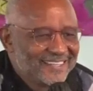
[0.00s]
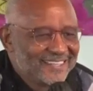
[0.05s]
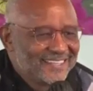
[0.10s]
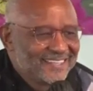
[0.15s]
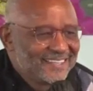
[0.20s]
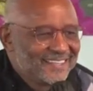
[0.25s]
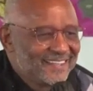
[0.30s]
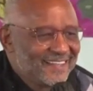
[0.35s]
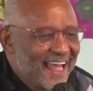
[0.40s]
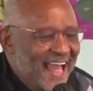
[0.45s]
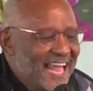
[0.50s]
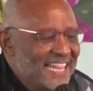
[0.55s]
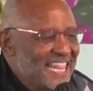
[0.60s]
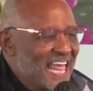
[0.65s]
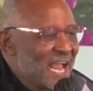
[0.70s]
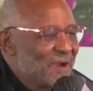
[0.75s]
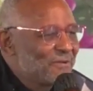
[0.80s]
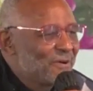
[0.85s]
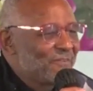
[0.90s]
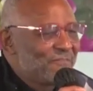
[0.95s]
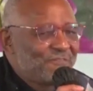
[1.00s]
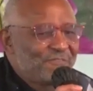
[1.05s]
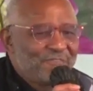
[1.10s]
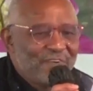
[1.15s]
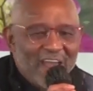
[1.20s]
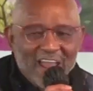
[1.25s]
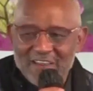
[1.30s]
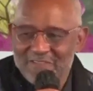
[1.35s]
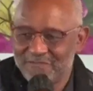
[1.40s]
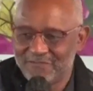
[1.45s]
And they were
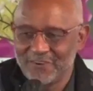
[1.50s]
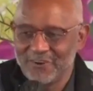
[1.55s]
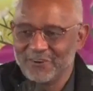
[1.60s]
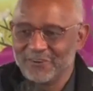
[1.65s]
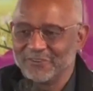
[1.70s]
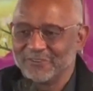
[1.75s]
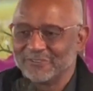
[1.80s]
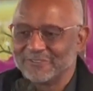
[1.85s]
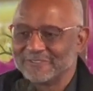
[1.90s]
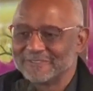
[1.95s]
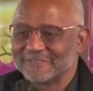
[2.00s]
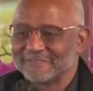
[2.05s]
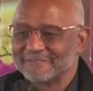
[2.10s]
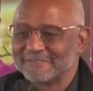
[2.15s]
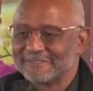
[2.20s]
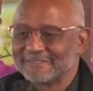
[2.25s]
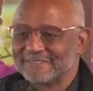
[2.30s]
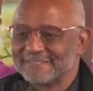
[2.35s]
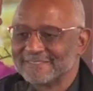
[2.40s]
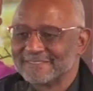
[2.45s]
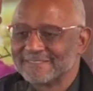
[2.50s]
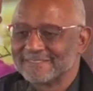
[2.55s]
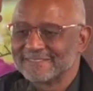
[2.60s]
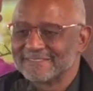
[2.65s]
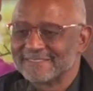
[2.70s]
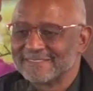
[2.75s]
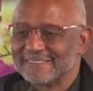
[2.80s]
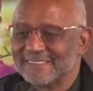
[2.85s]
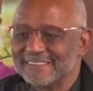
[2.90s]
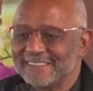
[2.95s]
faithful.
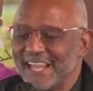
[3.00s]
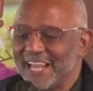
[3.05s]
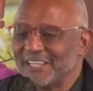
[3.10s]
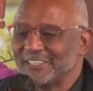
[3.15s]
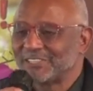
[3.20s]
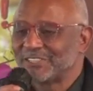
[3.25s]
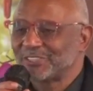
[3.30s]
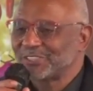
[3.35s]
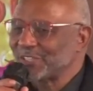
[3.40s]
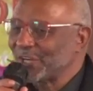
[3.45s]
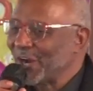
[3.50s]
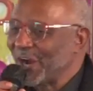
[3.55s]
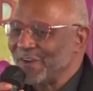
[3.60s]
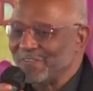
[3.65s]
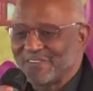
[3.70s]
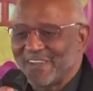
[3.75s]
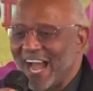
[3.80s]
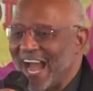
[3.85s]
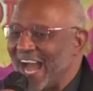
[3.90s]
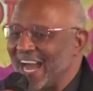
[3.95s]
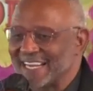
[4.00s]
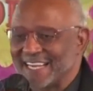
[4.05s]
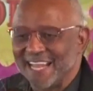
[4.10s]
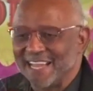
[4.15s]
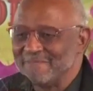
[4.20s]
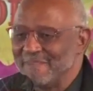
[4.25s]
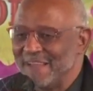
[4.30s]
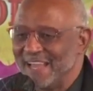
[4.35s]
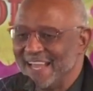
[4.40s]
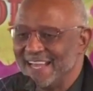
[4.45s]
They served God,
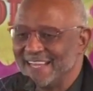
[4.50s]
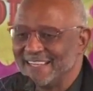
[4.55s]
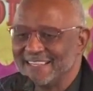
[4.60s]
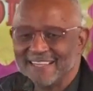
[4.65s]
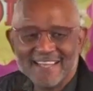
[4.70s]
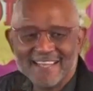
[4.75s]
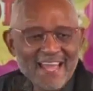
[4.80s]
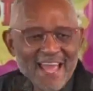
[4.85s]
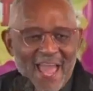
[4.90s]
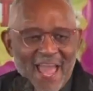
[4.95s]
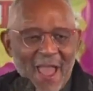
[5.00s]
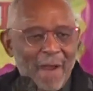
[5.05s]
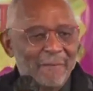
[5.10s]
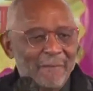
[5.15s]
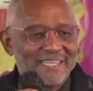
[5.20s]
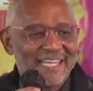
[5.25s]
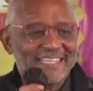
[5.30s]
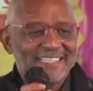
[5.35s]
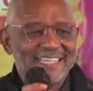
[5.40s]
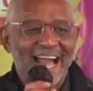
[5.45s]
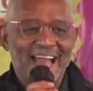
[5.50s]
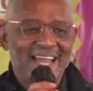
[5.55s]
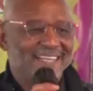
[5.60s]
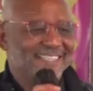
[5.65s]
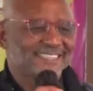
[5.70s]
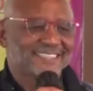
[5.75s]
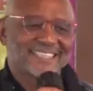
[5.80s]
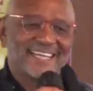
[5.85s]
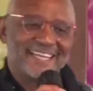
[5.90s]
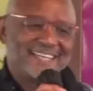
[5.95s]
amen. And when they die, you
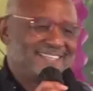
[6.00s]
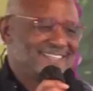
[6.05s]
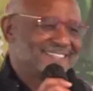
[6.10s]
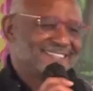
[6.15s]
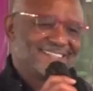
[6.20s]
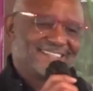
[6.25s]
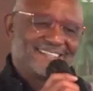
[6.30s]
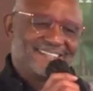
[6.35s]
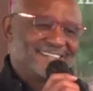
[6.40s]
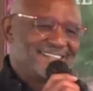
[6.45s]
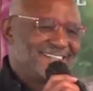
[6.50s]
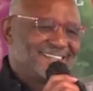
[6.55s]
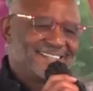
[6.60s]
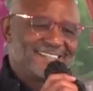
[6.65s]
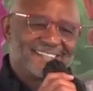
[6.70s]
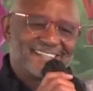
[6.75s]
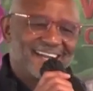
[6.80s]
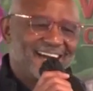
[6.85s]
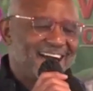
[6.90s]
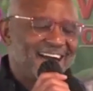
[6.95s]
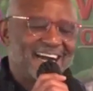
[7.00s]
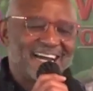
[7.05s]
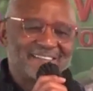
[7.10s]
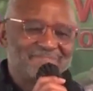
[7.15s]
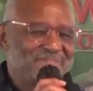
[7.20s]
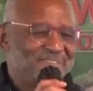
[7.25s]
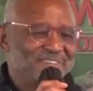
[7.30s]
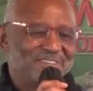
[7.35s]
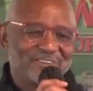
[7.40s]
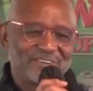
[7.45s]
say, God be
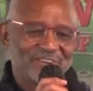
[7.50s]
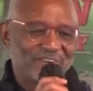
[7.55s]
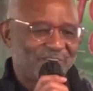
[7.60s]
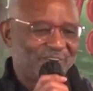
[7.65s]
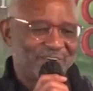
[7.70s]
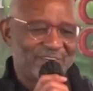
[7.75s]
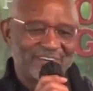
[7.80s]
the glory.